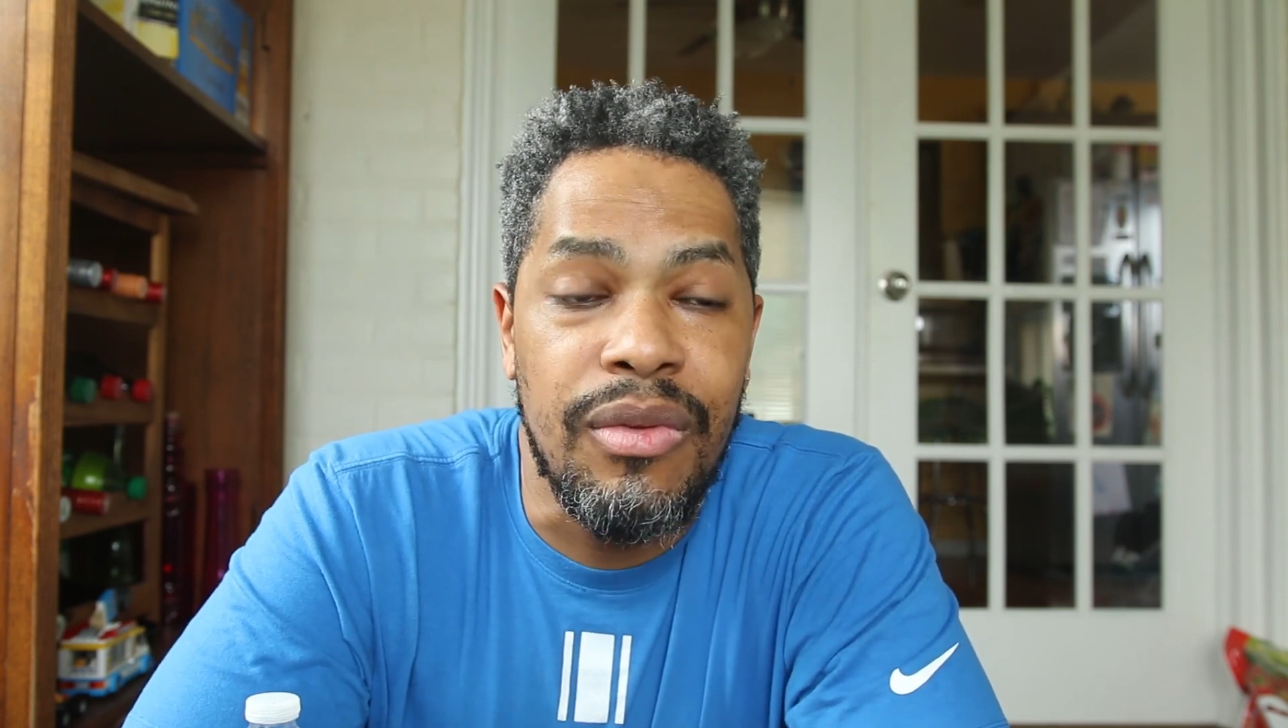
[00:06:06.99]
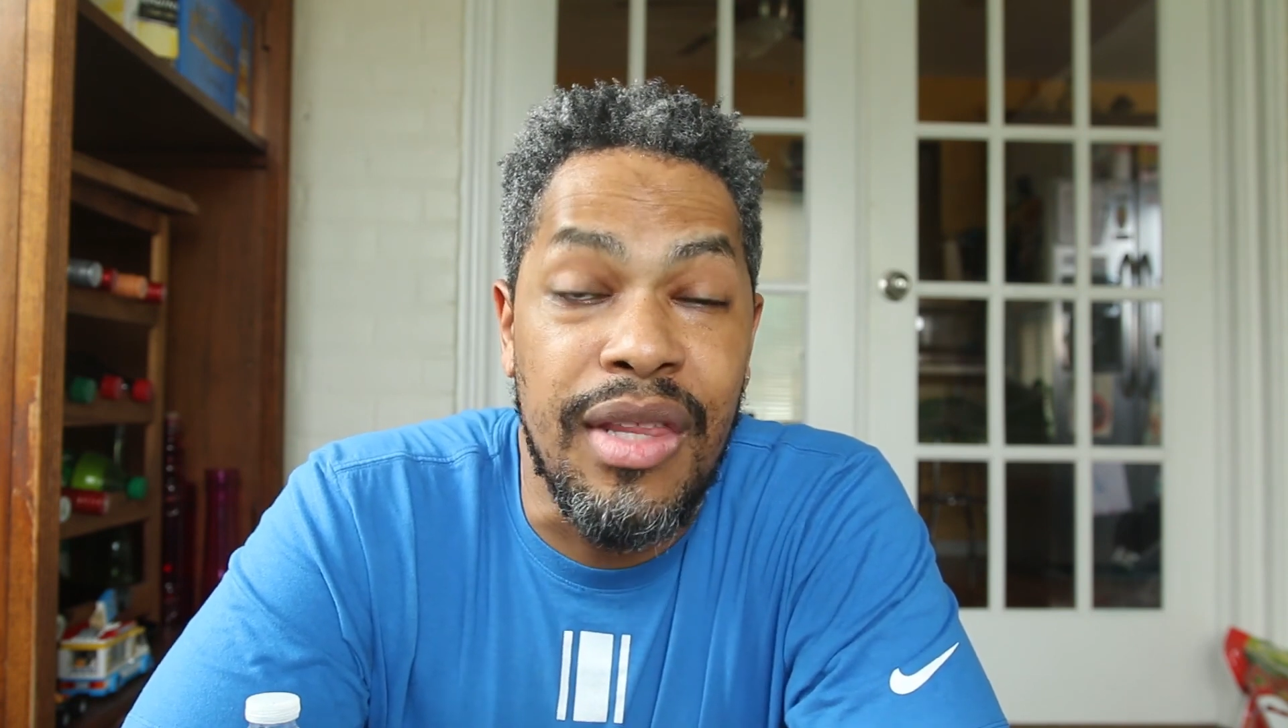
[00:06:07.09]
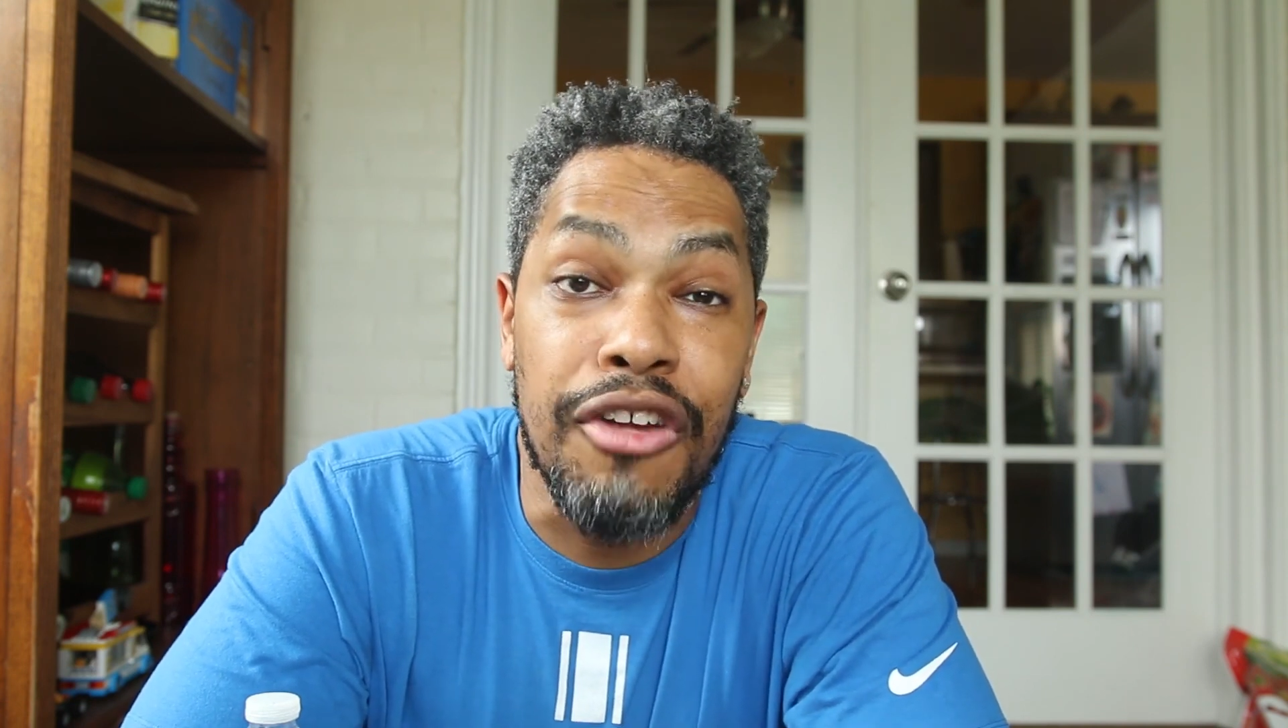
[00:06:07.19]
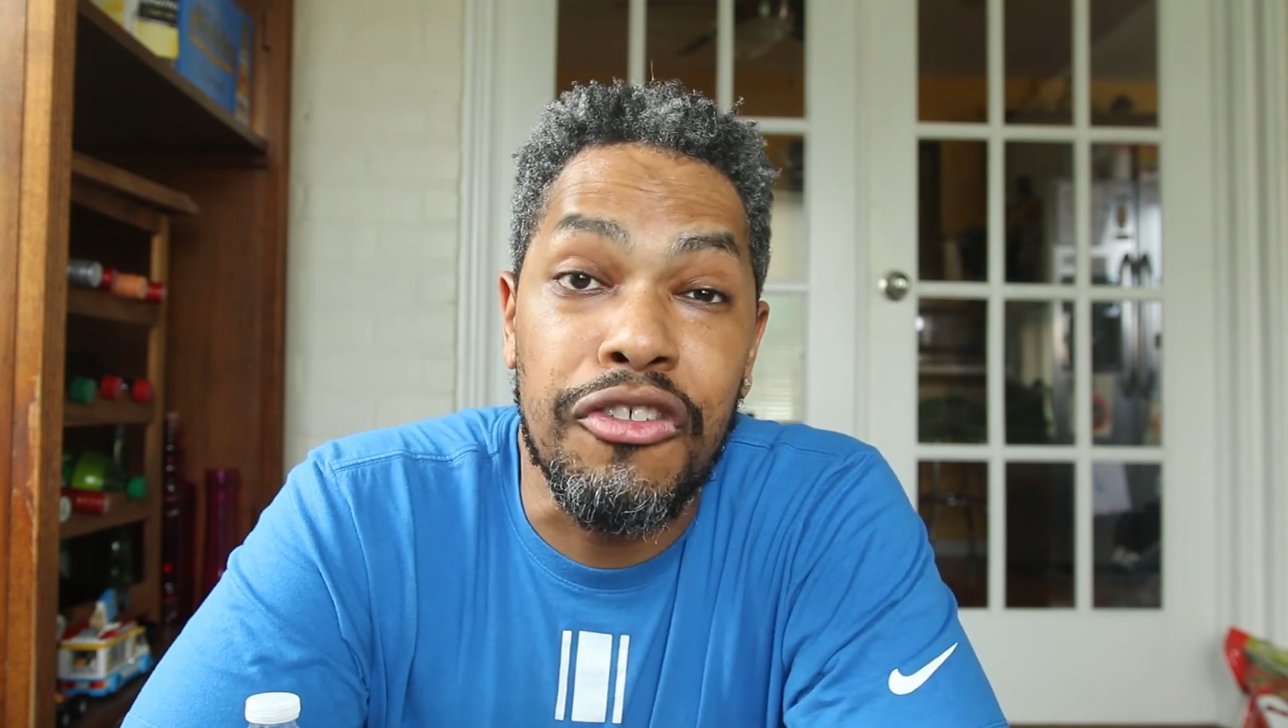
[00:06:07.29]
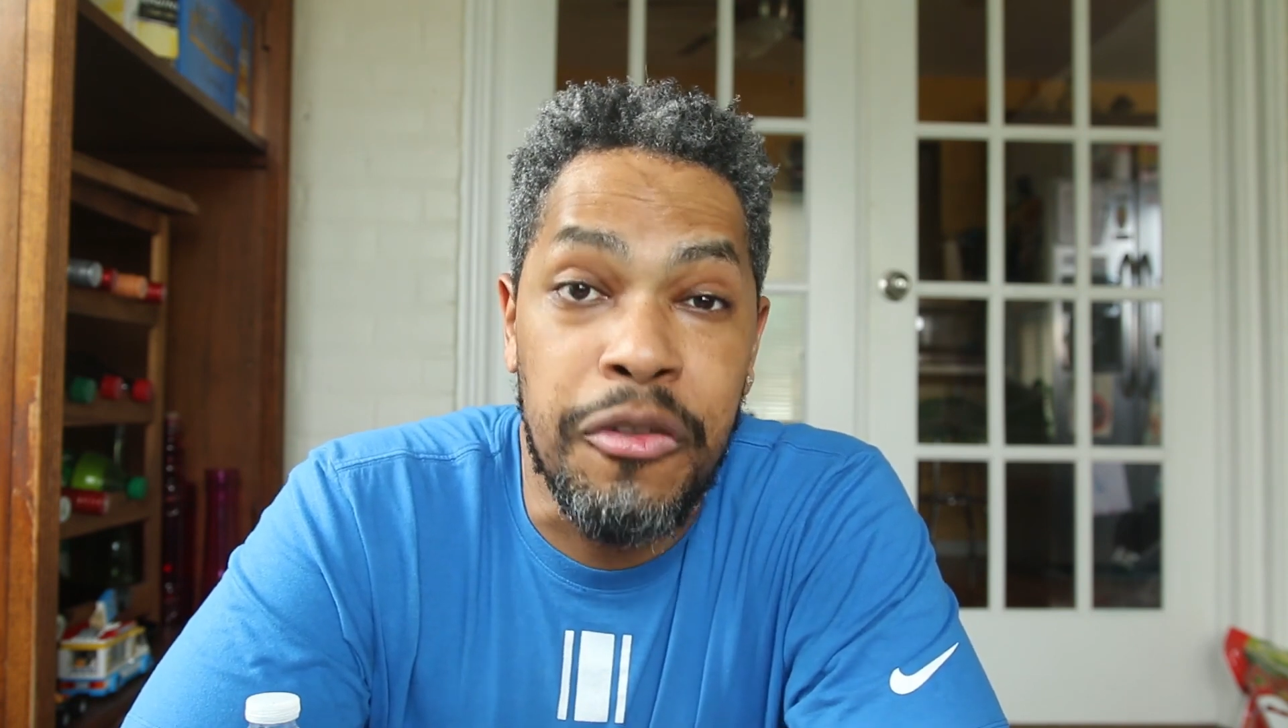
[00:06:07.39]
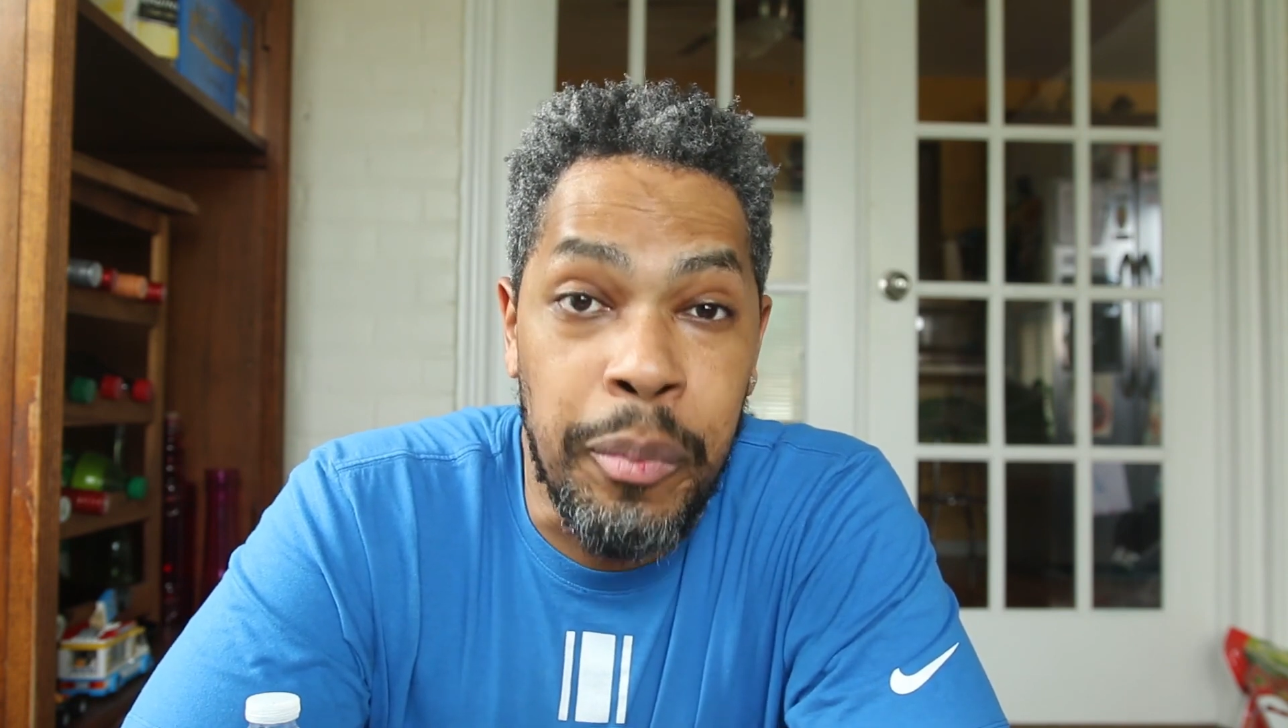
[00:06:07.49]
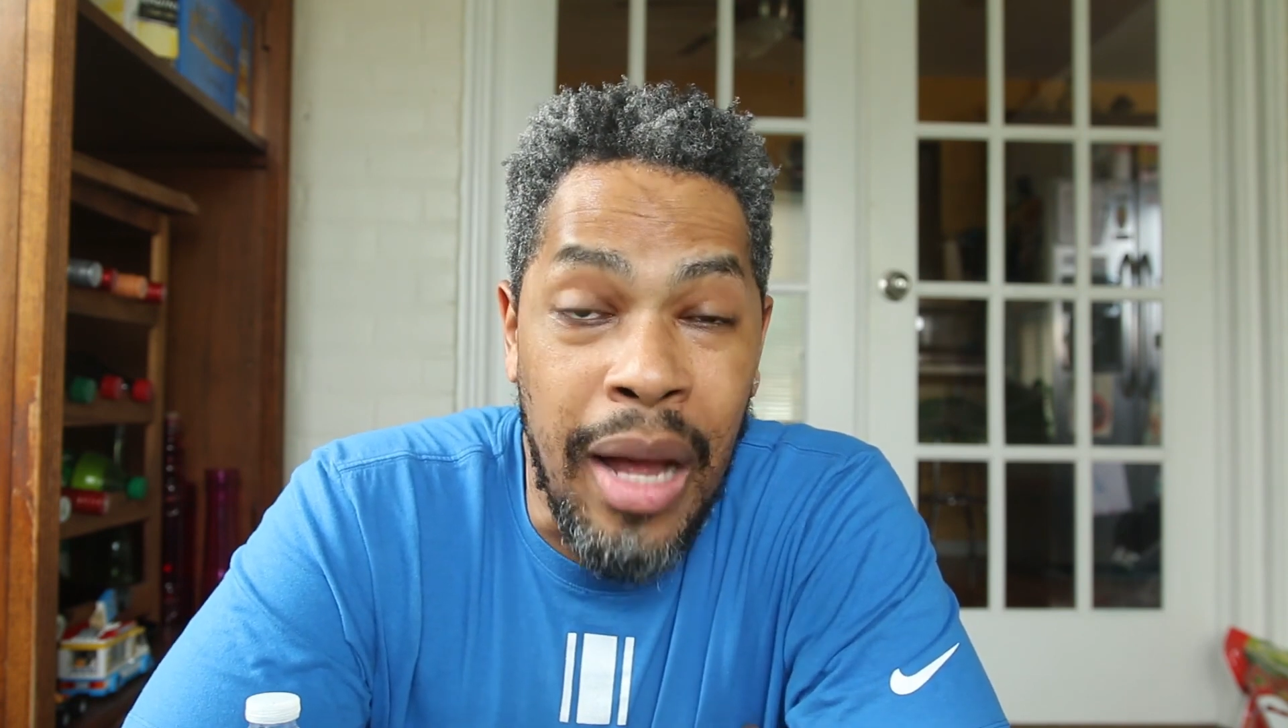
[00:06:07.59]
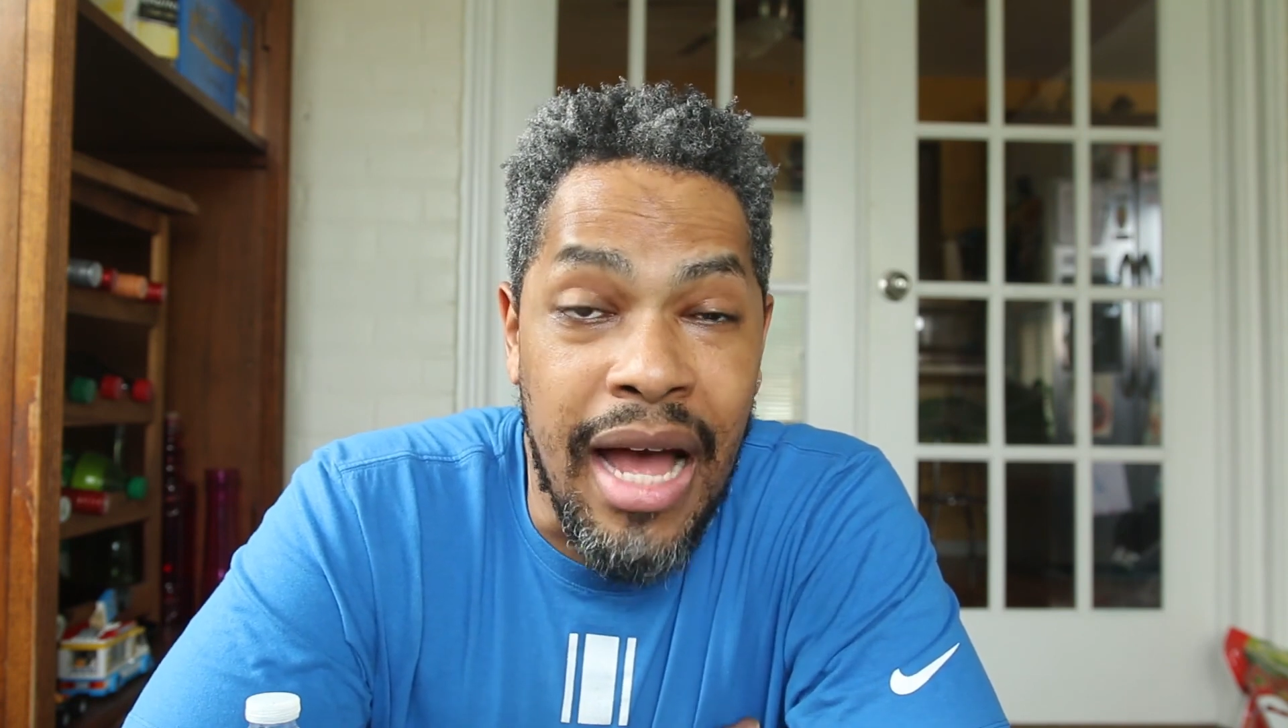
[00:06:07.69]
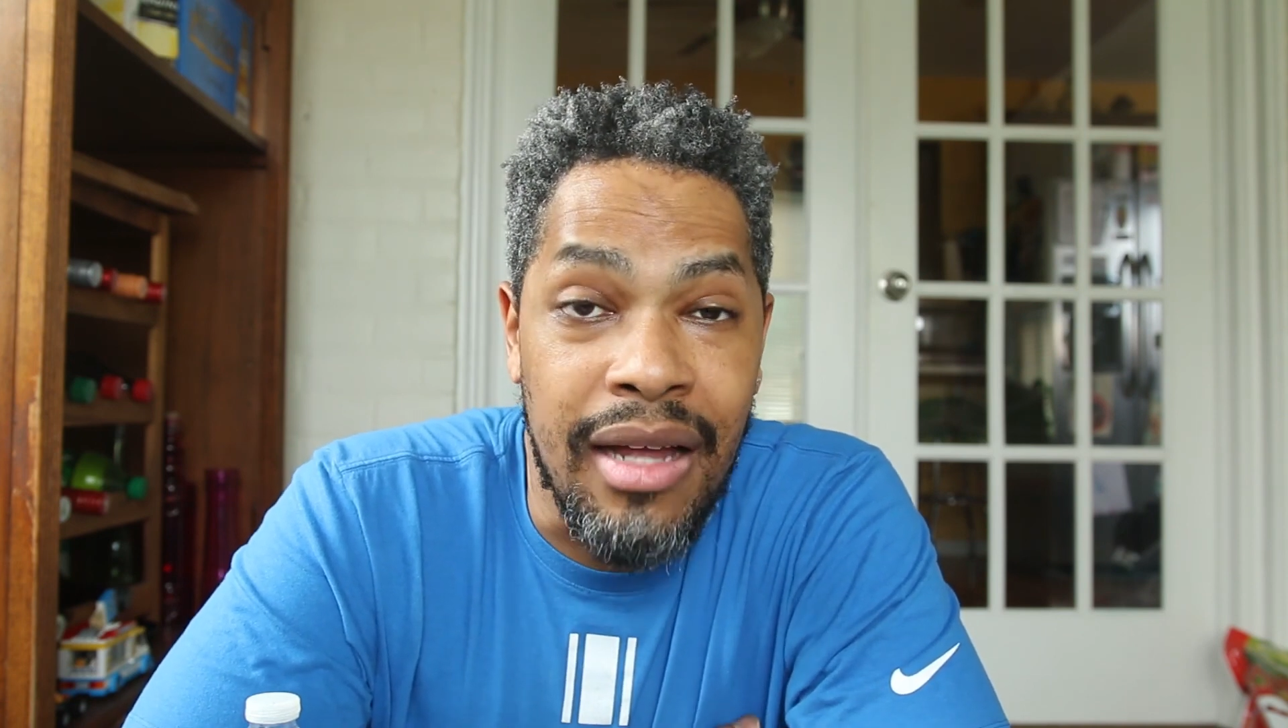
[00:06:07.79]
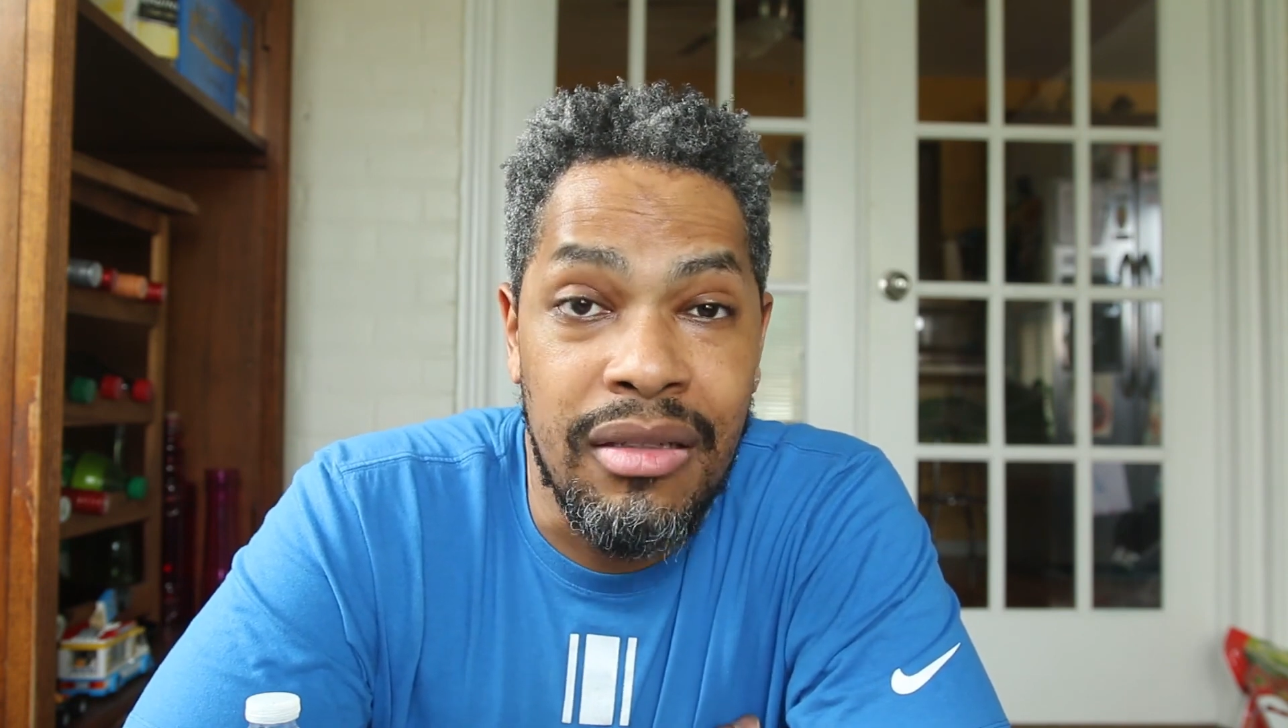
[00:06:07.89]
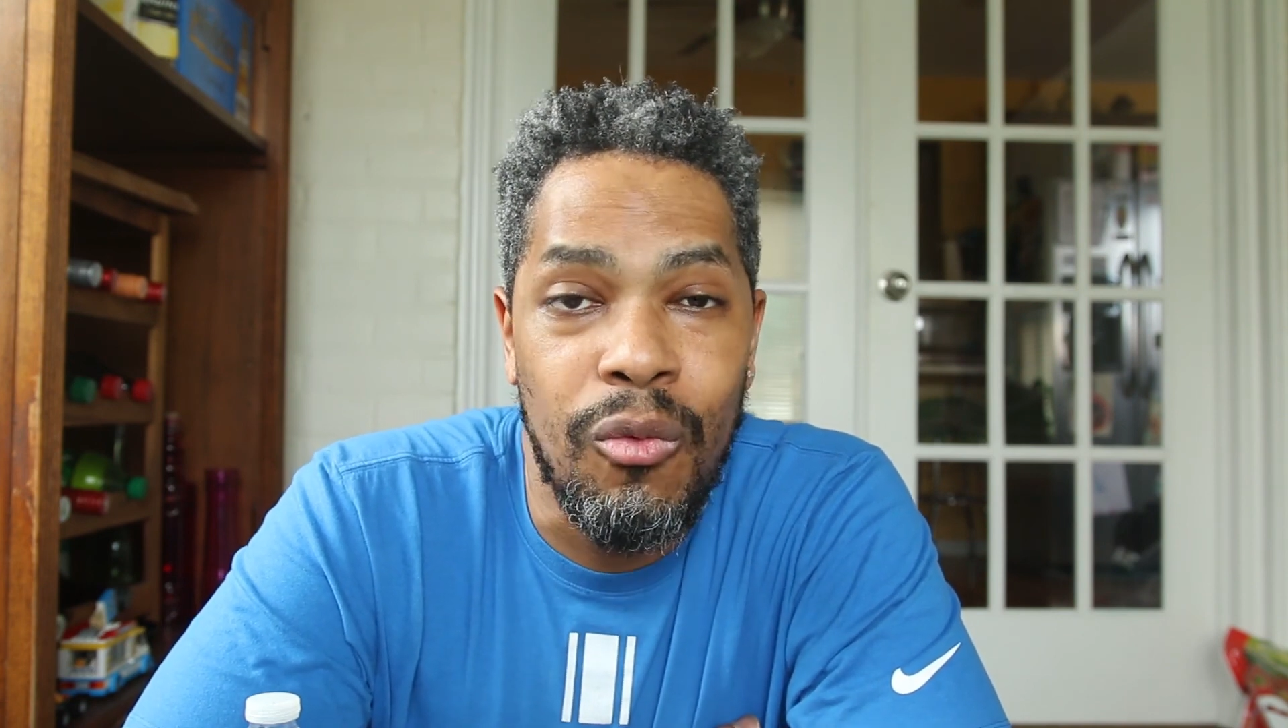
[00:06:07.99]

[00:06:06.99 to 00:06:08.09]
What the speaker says: their spot